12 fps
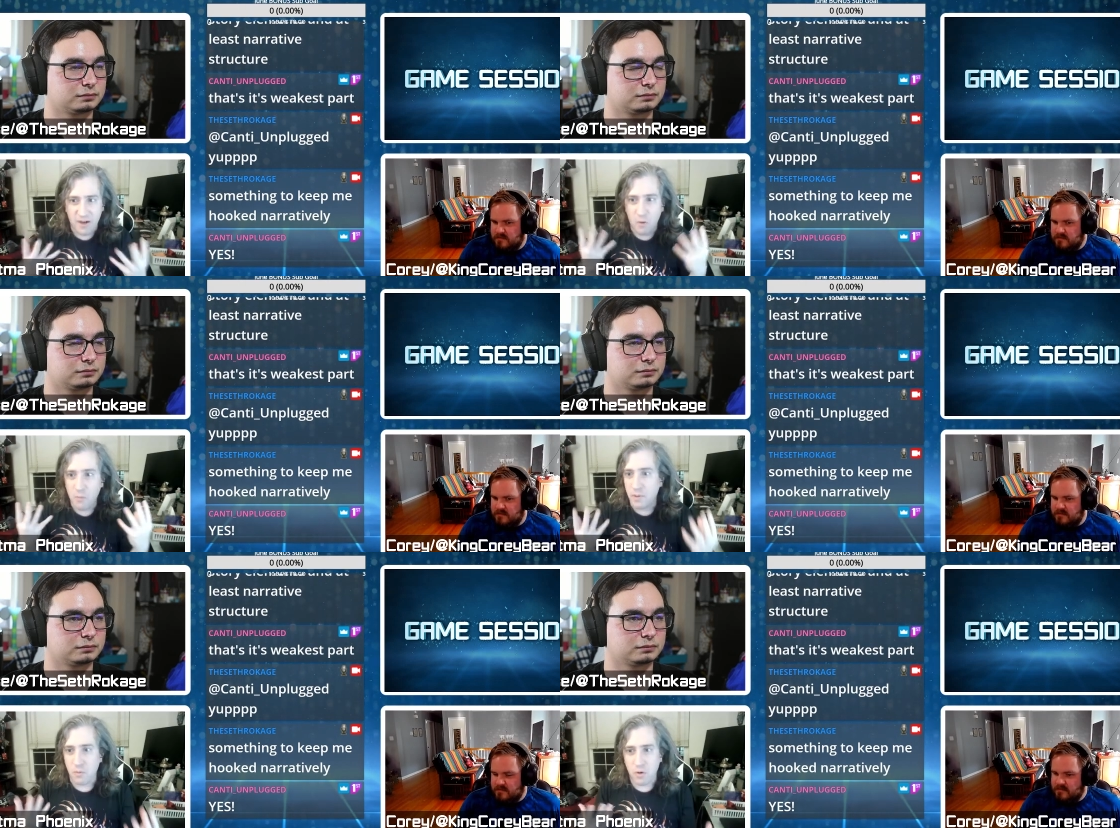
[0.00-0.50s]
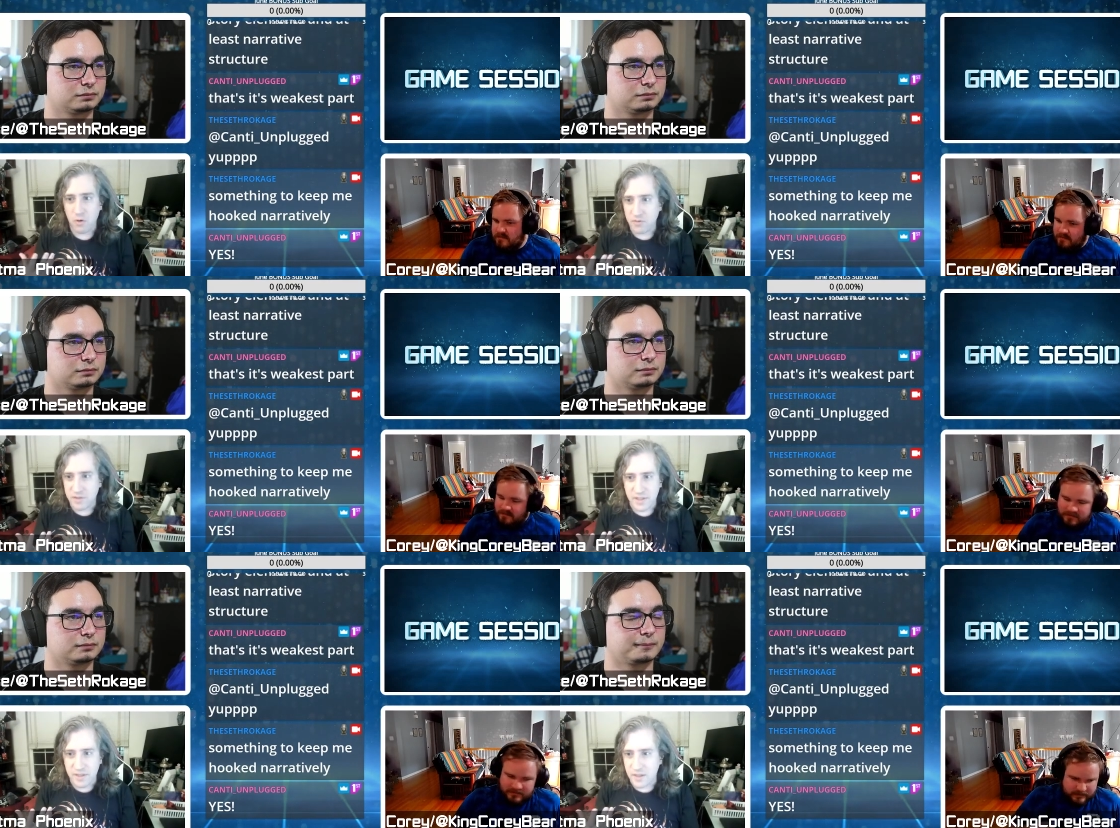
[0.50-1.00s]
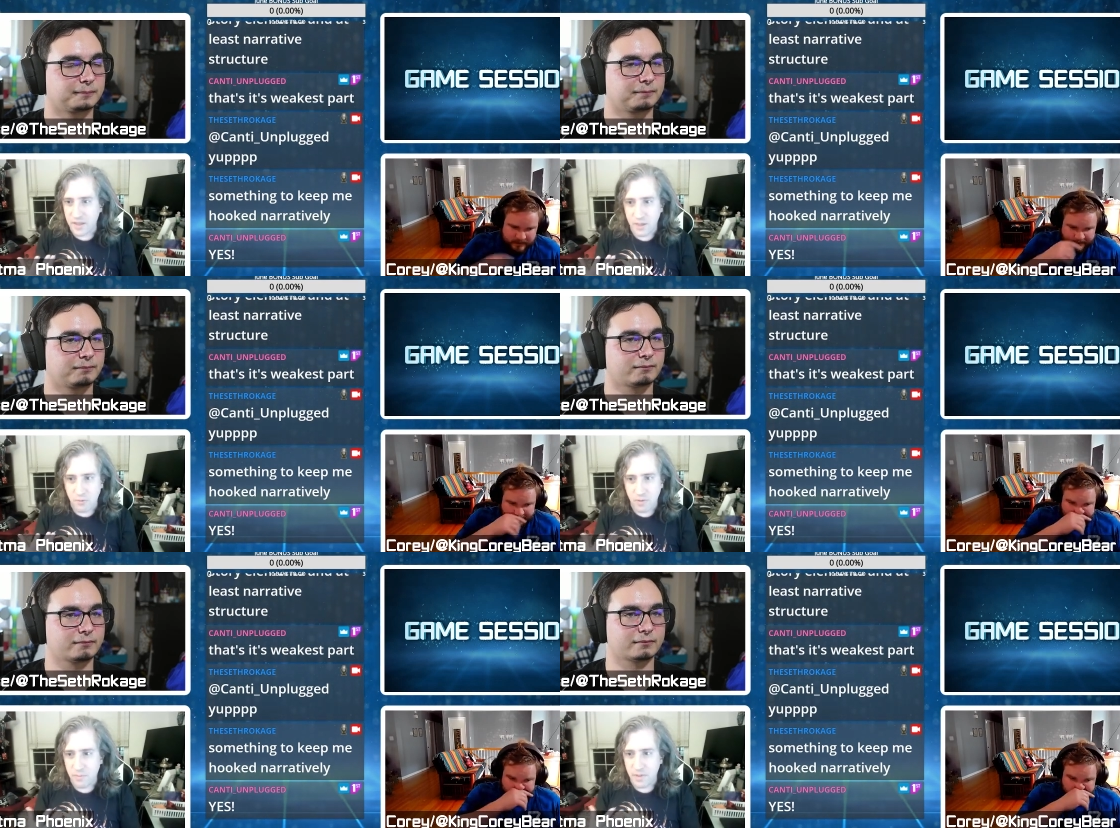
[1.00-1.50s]
Speaker 1: open world didn't click
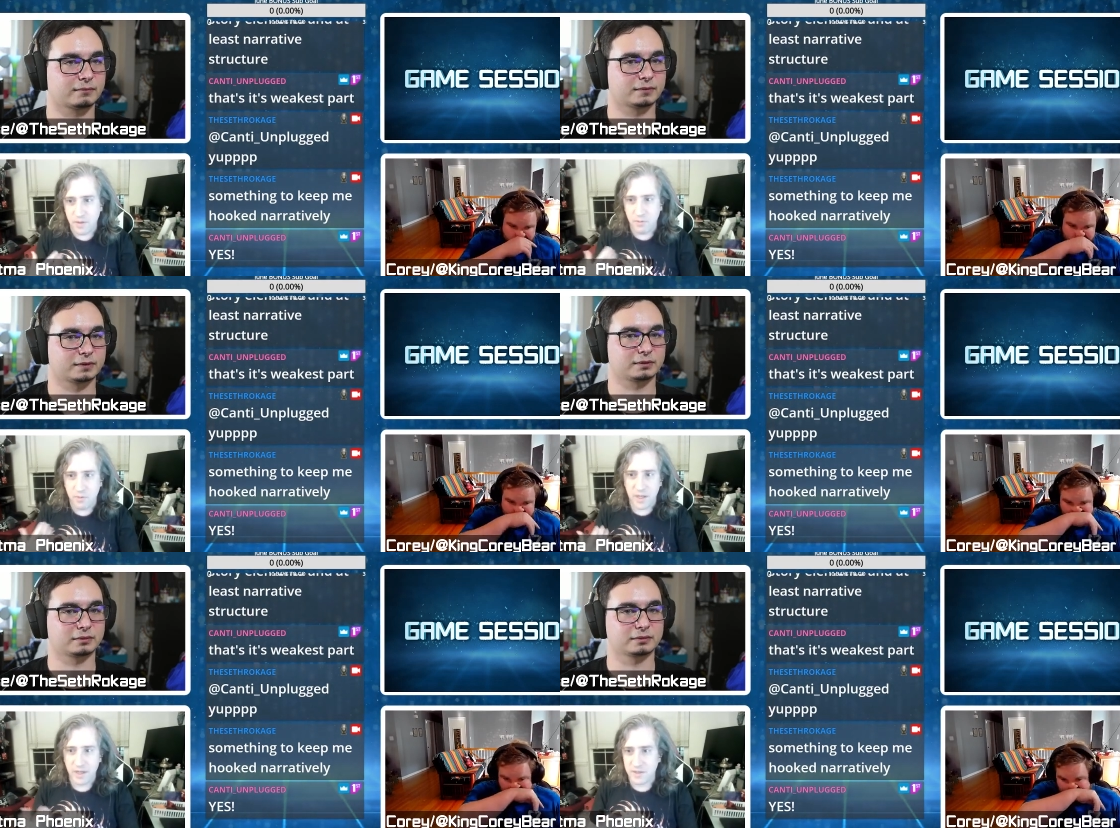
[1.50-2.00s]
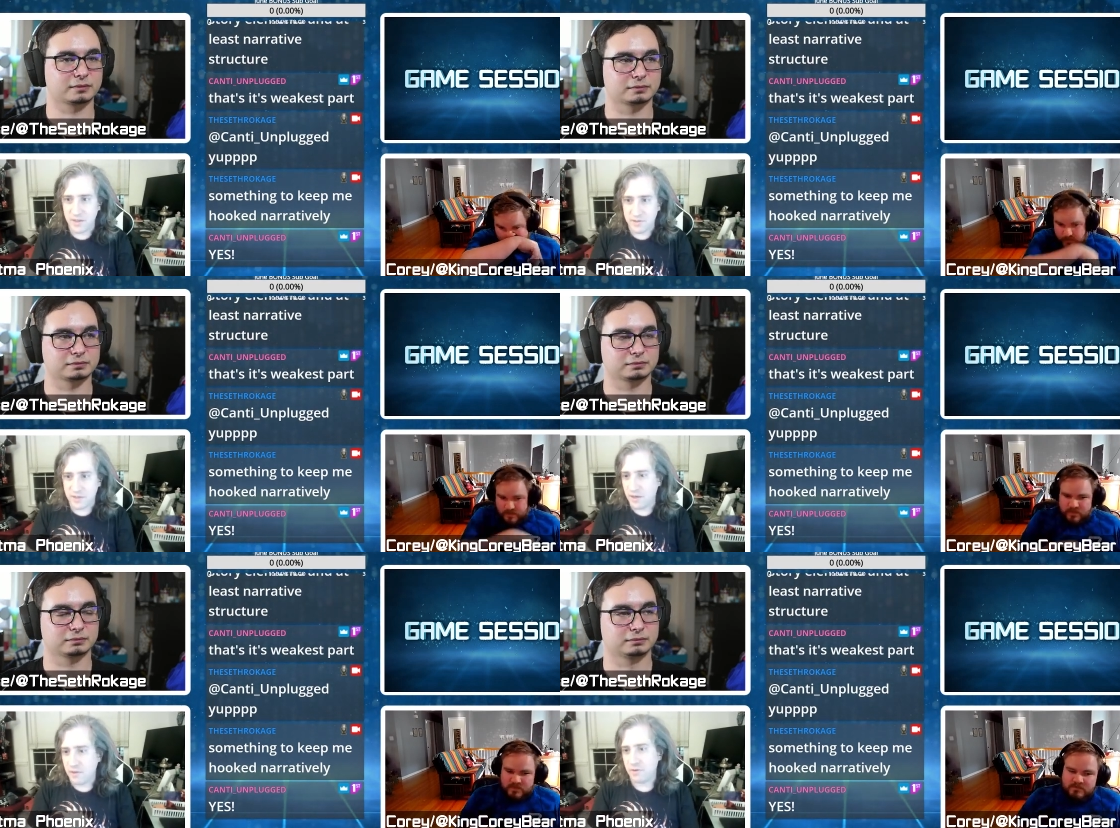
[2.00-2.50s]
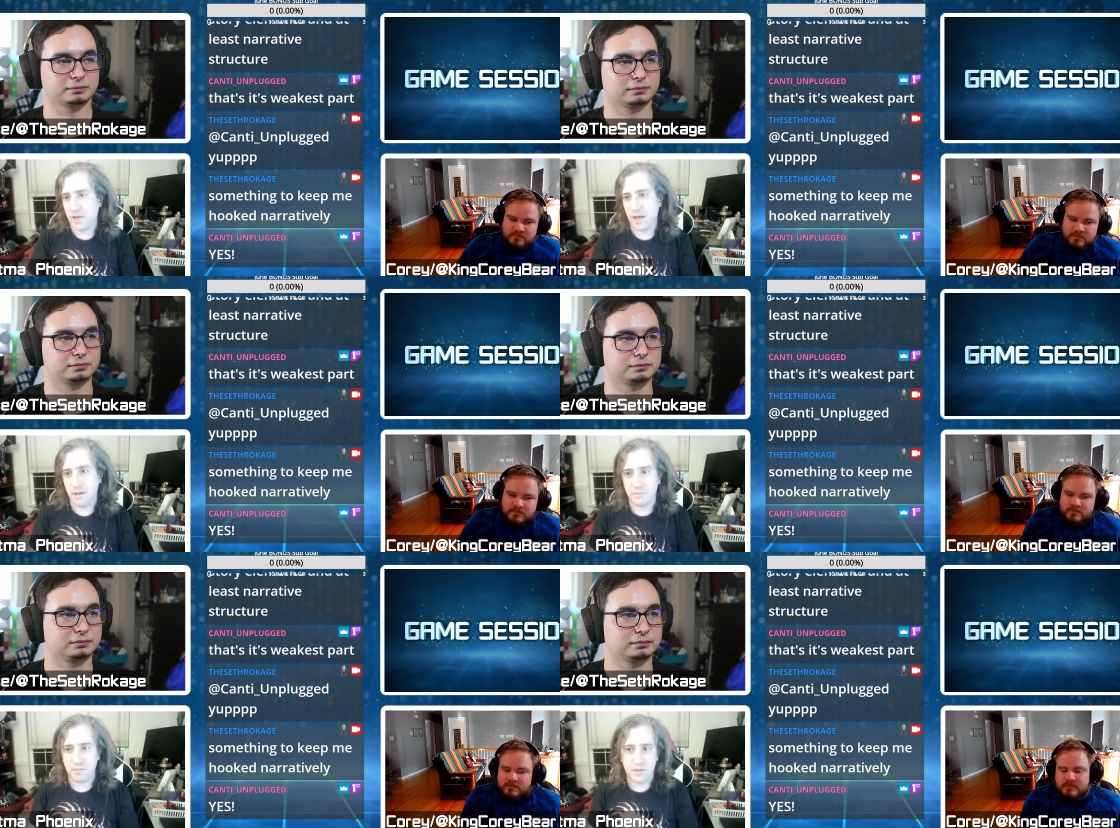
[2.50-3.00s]
with me the way it does in other
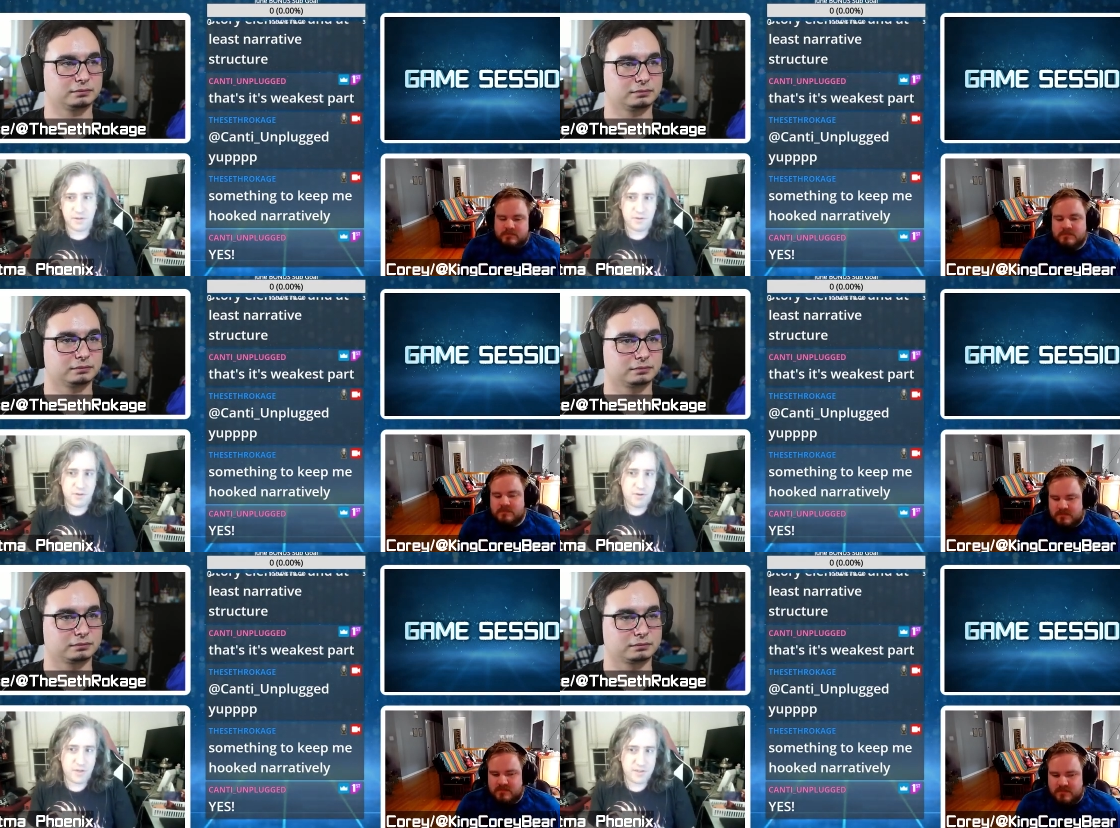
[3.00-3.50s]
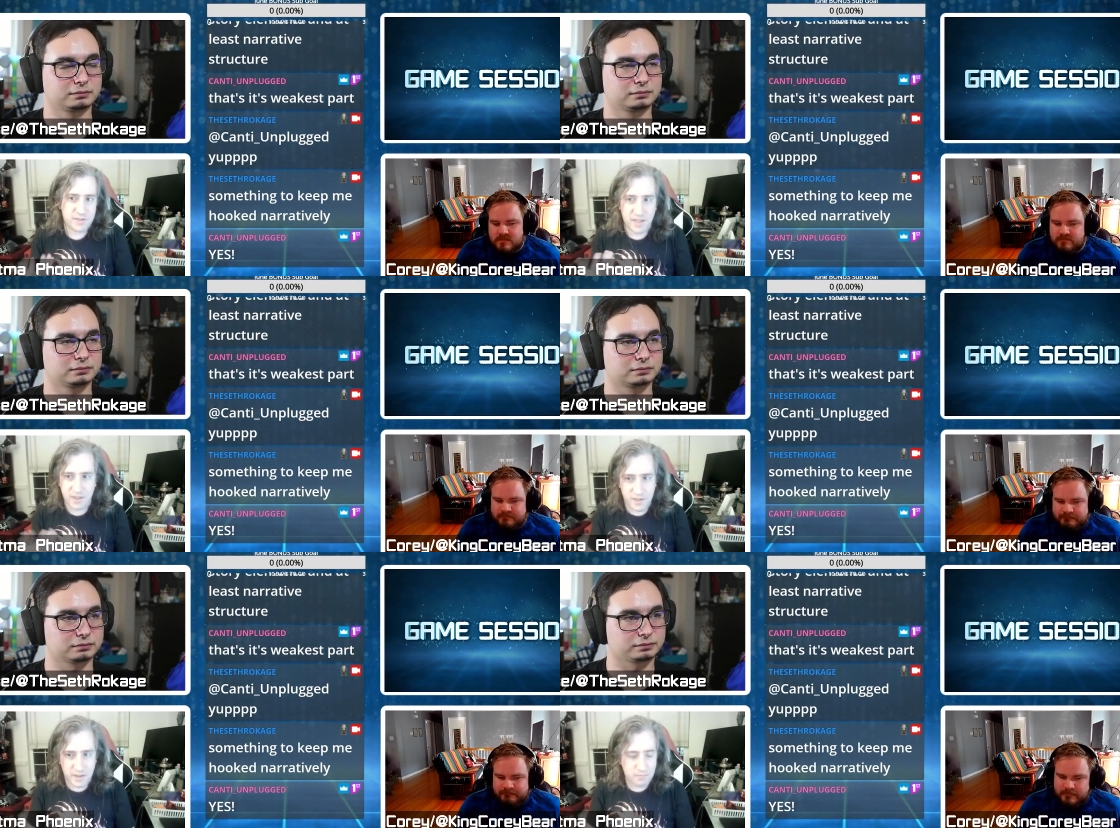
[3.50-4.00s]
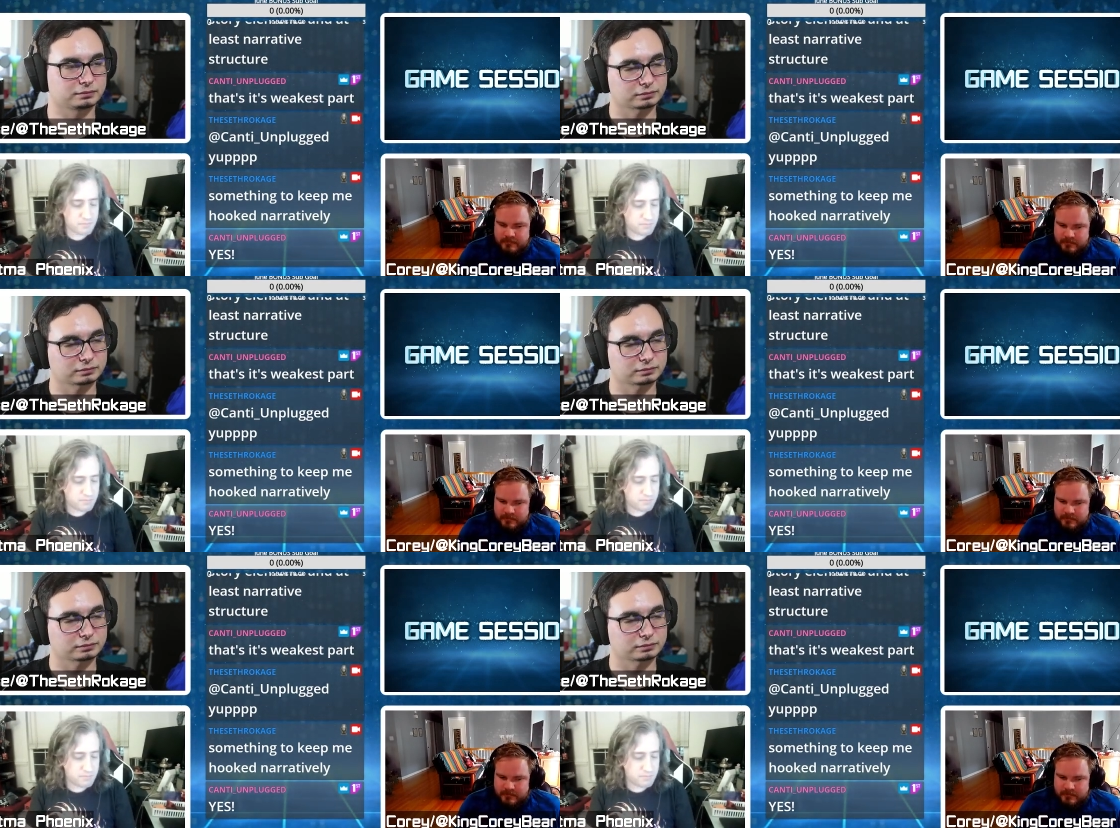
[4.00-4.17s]
games and so i just ended up